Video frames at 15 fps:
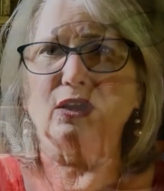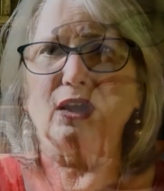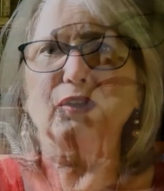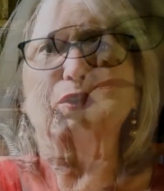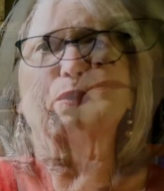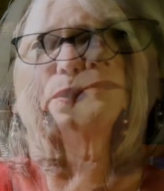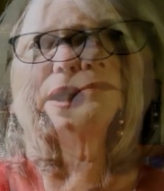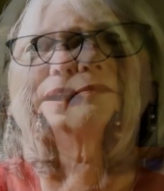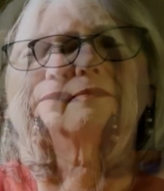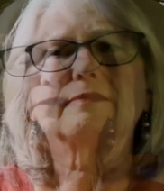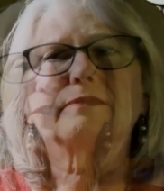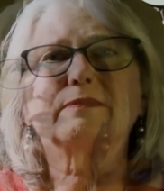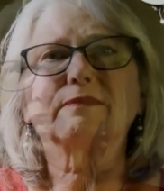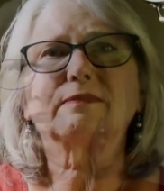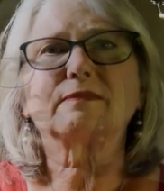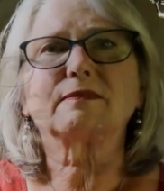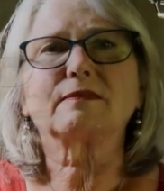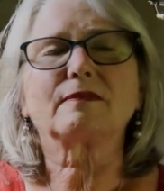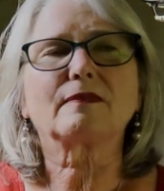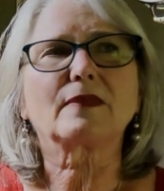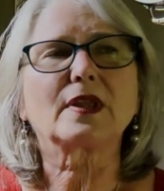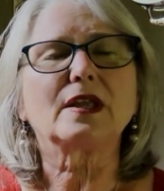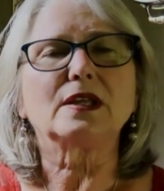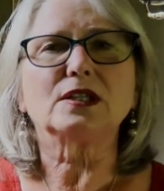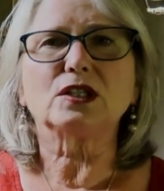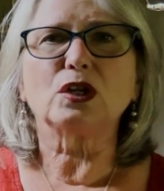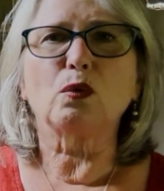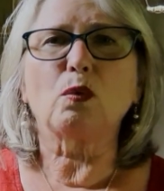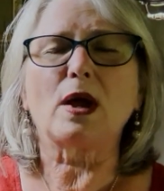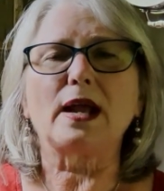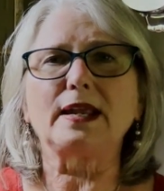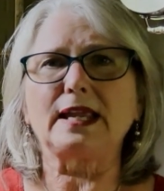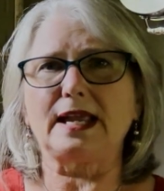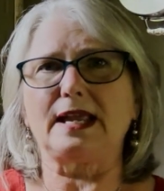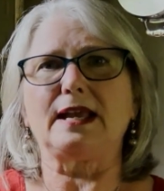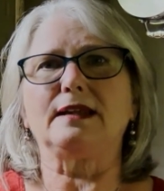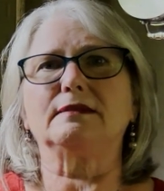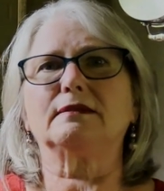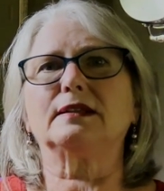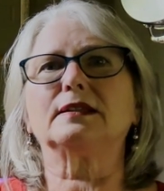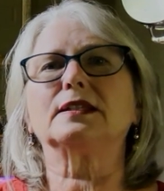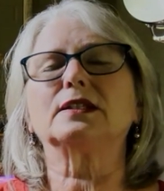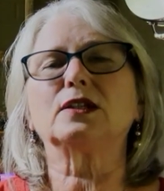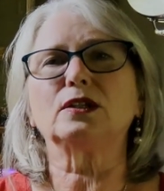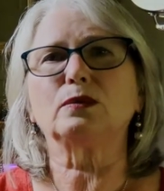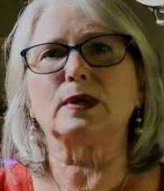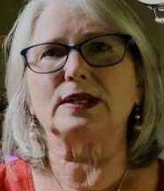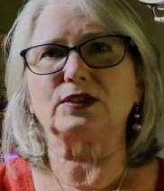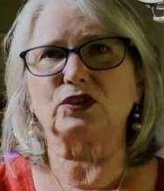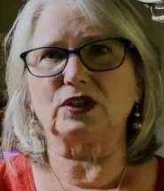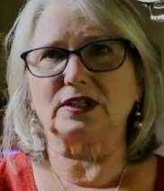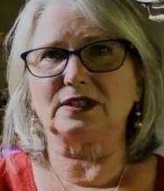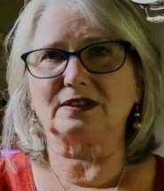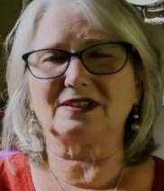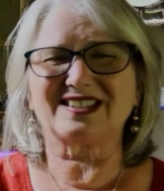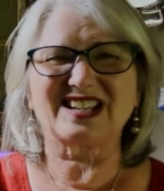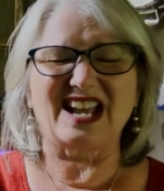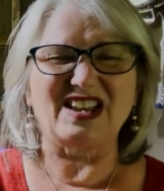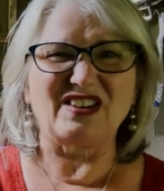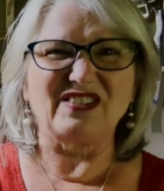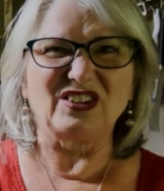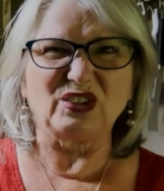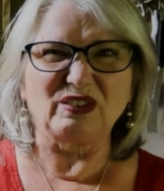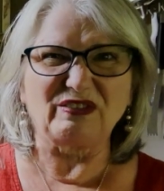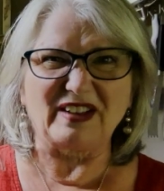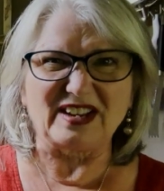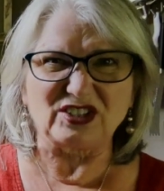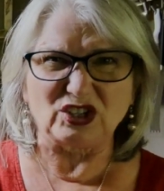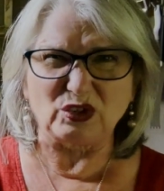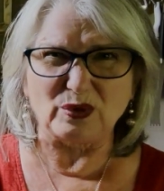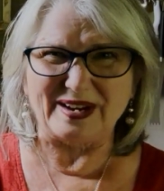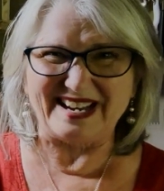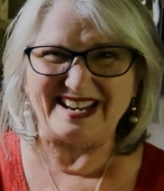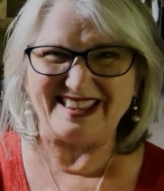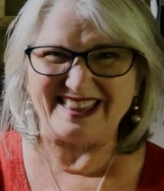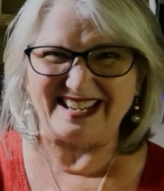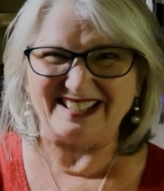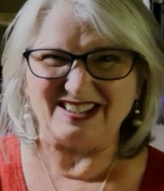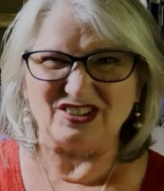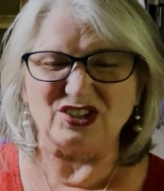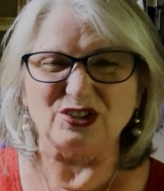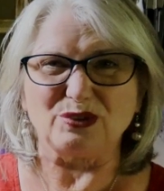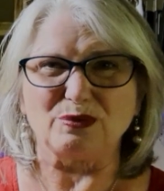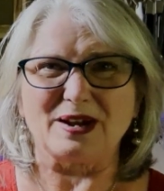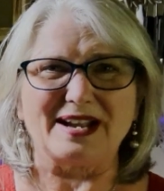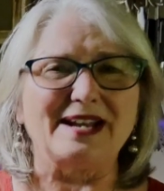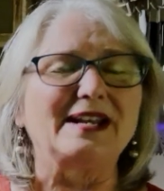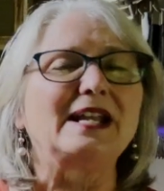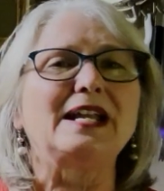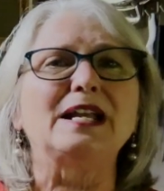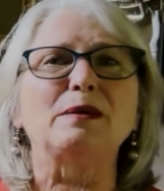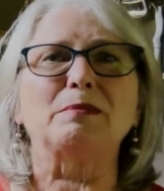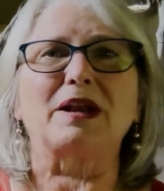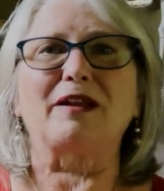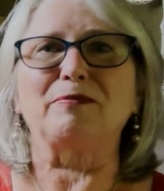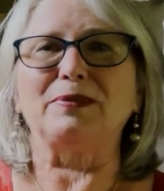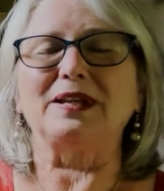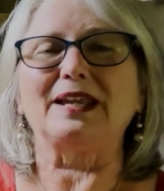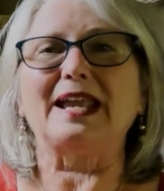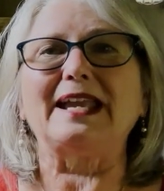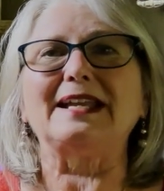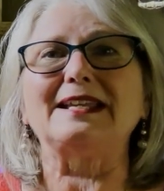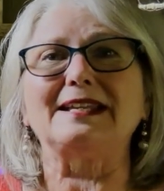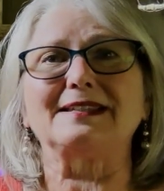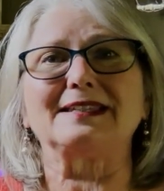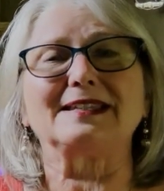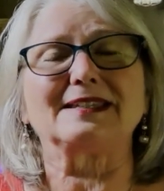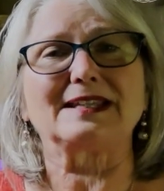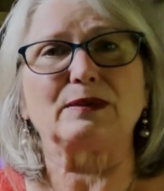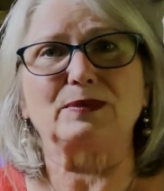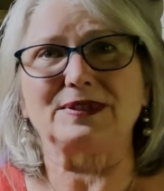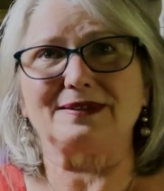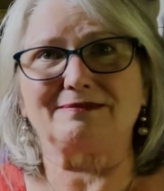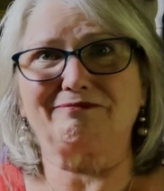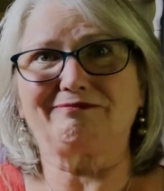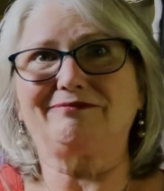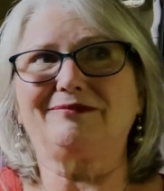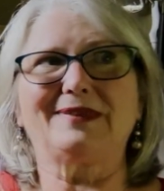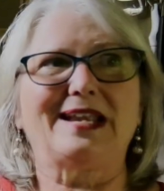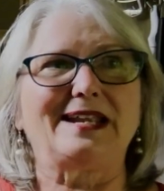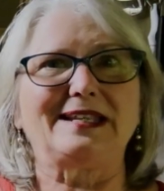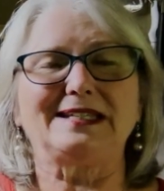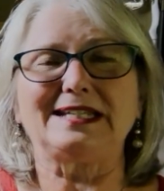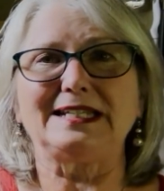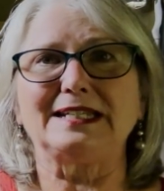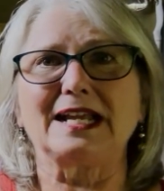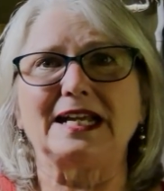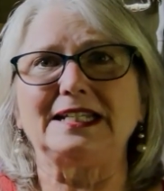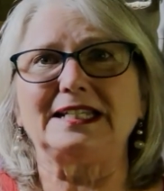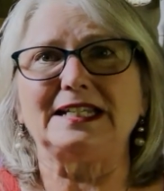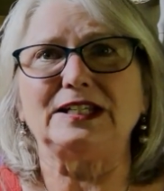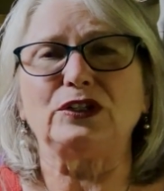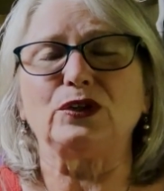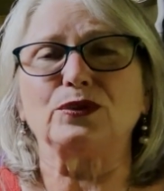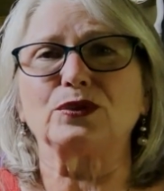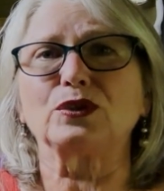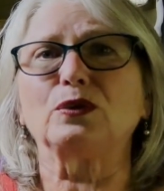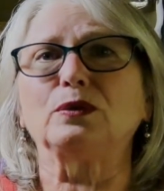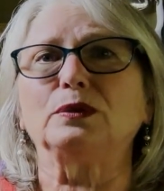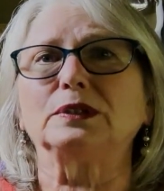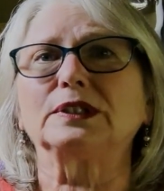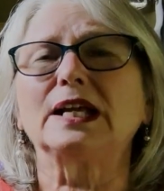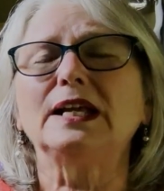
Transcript: great for canning. So why can? That's a good question. It's kind of an old-fashioned granny thing to do, right? But I've been canning since I was 18, 19 years old.